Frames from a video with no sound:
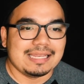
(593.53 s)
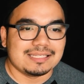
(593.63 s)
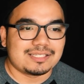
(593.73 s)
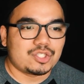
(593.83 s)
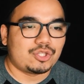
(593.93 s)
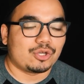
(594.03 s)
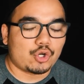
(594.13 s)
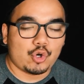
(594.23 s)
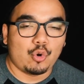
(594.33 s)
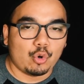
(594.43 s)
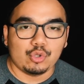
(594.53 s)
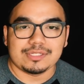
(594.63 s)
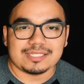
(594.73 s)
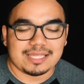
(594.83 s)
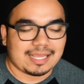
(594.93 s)
And it's the
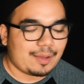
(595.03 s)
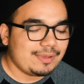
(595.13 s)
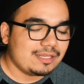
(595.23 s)
coolest thing.